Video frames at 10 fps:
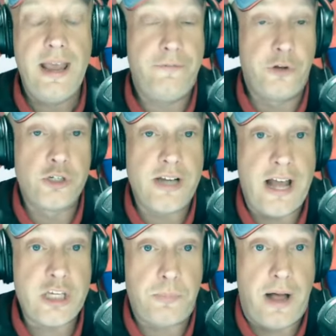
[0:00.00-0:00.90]
if there's
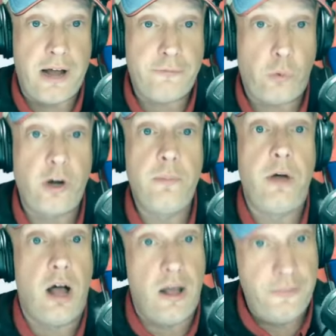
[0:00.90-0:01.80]
not a spot for
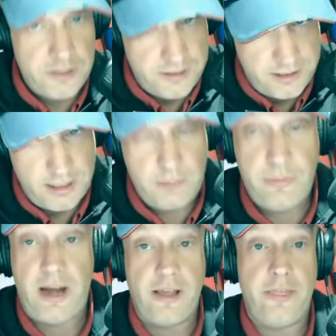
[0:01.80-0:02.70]
him on this
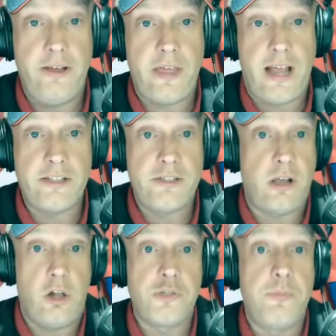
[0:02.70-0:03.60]
team, then I think
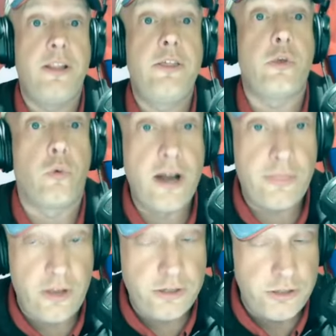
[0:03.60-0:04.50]
that's ultimately the
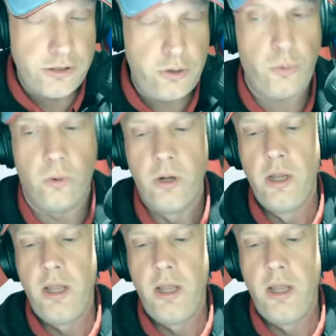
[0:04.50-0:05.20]
right thing to do.